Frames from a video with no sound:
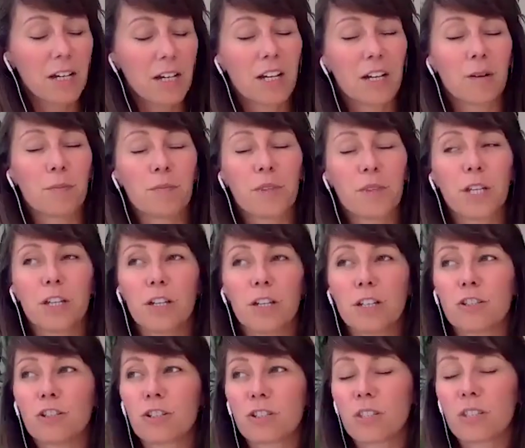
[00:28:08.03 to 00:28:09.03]

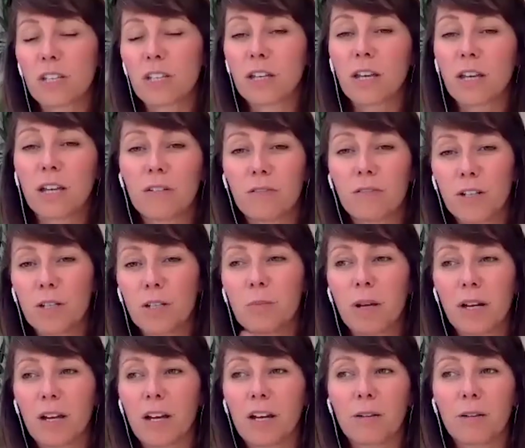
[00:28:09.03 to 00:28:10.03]
And just think carefully
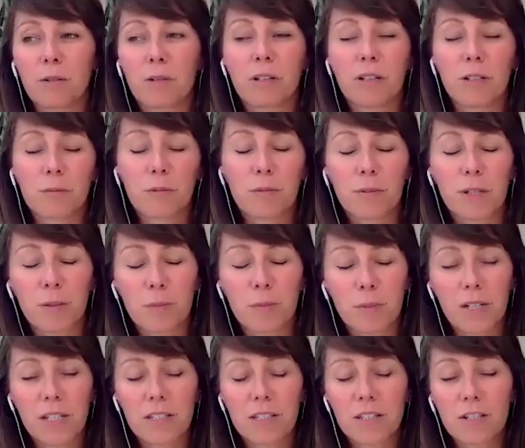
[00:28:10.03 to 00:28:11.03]
about how it
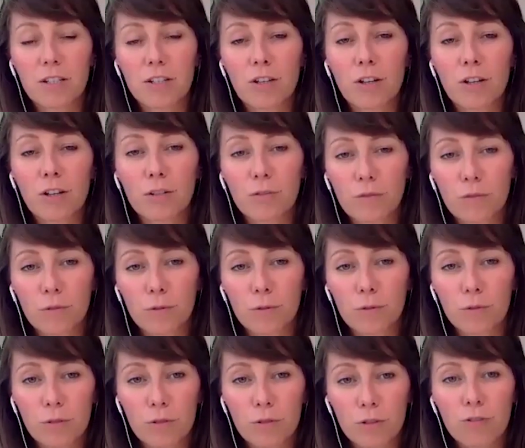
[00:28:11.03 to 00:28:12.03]
plays into your
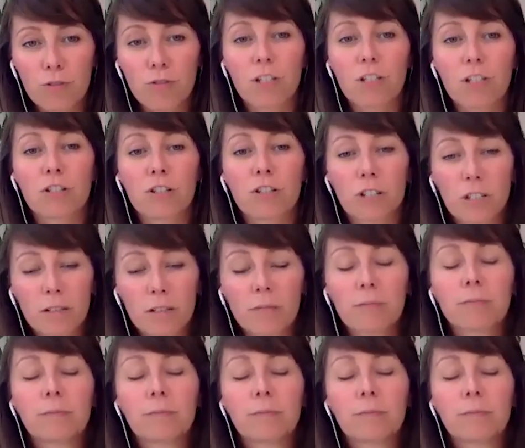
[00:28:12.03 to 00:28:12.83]
overall strategy.